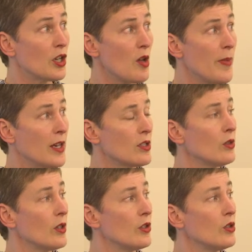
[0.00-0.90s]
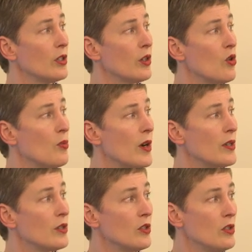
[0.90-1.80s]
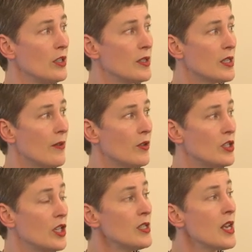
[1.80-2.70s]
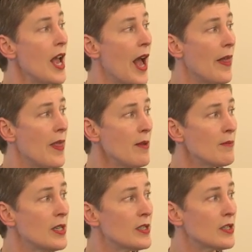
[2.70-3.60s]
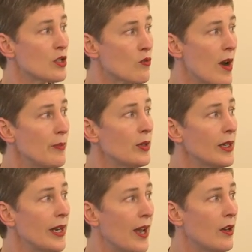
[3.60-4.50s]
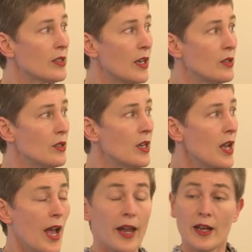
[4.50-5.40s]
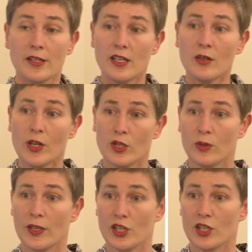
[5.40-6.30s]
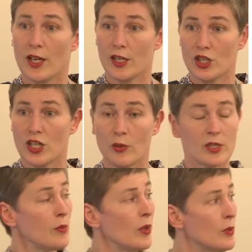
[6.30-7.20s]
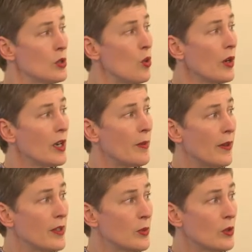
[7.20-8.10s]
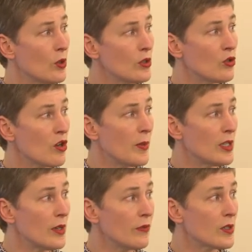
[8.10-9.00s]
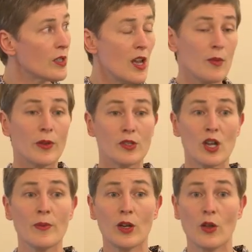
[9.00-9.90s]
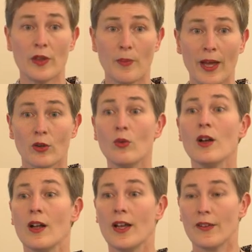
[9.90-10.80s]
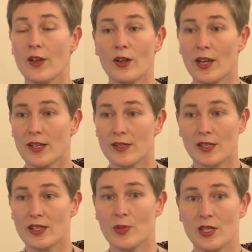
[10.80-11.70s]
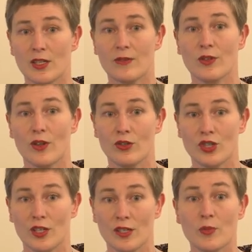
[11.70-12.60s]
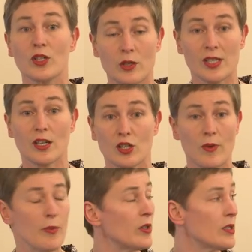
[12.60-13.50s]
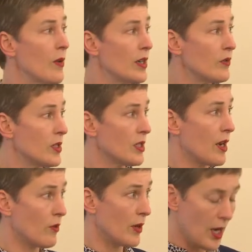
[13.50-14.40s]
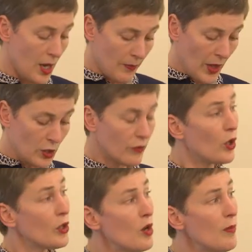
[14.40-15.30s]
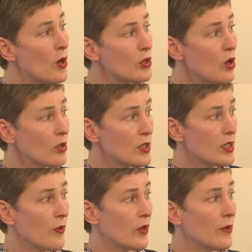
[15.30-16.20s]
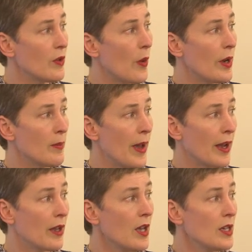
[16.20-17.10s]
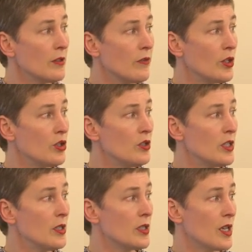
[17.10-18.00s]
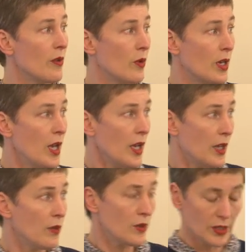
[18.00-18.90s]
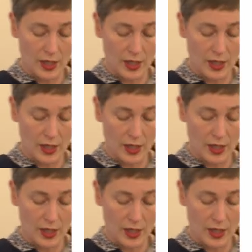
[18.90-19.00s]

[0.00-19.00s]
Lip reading: go back to look at newly incorporated, newly discovered genes, and that means this is rapidly outdated. And Nadine went to a lecture last year where somebody was talking about this with non-syndromic deafness. By the time they got their panel, they only had 60% of the known genes because it's such a rapid rate of discovery. And you've got no post hoc discovery of going back to find new gene discovery in those